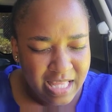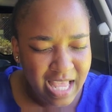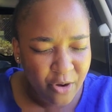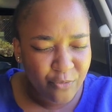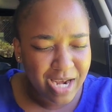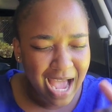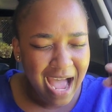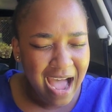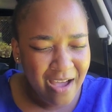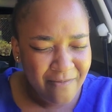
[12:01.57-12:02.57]
that will
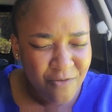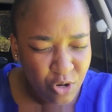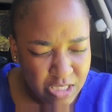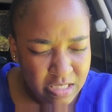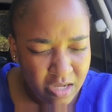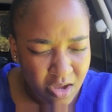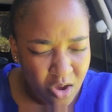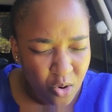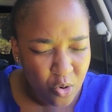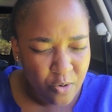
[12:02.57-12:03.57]
have us,
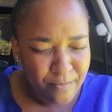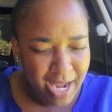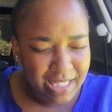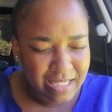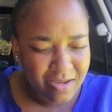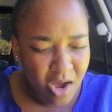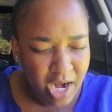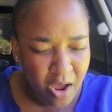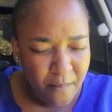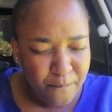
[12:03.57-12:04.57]
Almighty
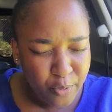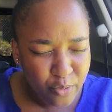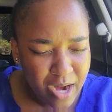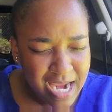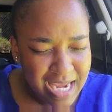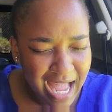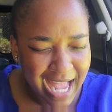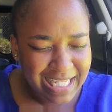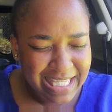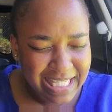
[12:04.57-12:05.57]
God, praying
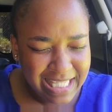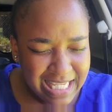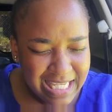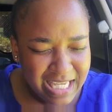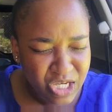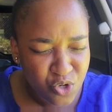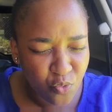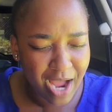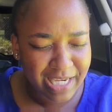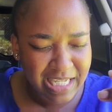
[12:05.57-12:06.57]
and seeking
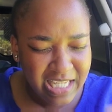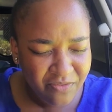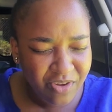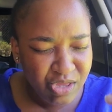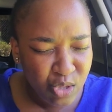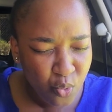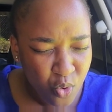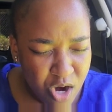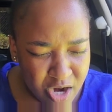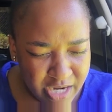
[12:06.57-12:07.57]
you and giving the
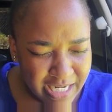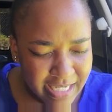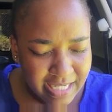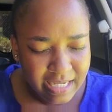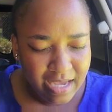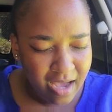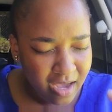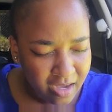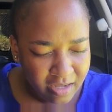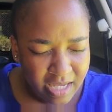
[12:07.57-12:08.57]
word,
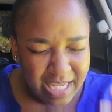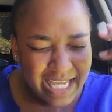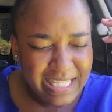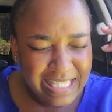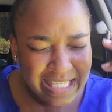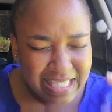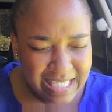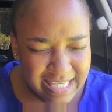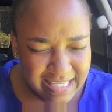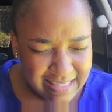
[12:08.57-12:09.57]
in
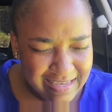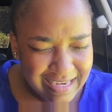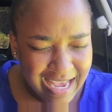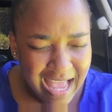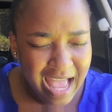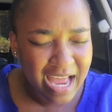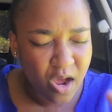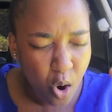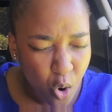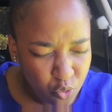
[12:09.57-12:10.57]
season and
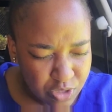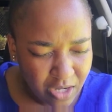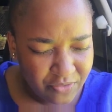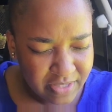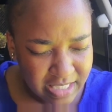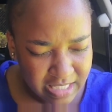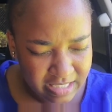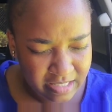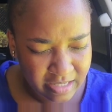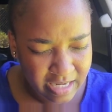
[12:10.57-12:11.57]
out of
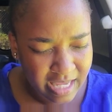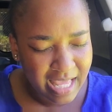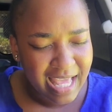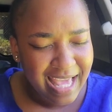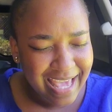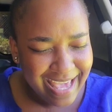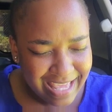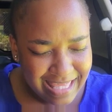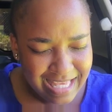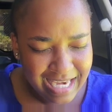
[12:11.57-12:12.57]
season,
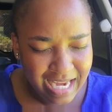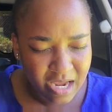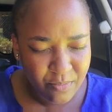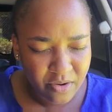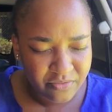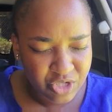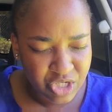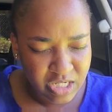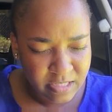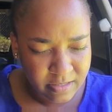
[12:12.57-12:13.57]
in the name of
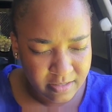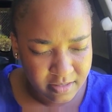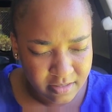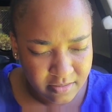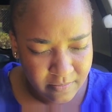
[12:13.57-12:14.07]
Jesus.